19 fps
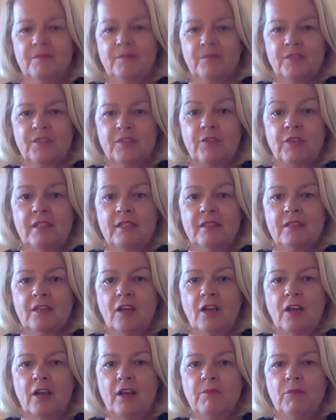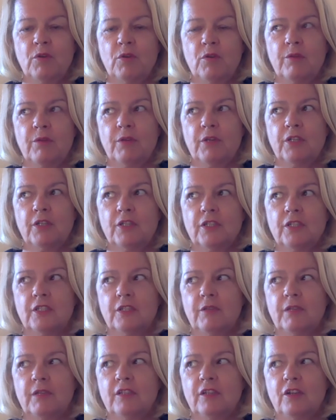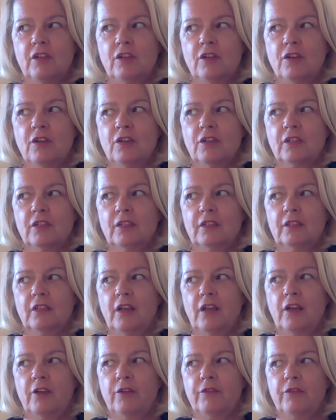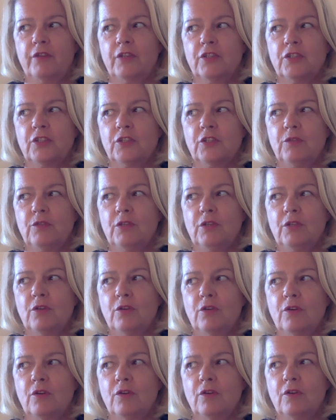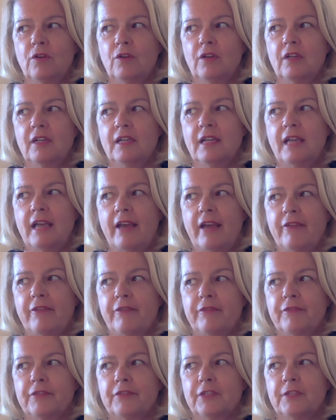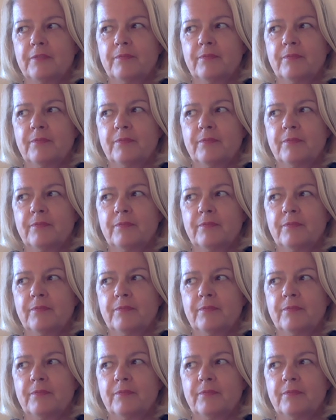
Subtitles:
So this time, all I want you to do is look over to your left.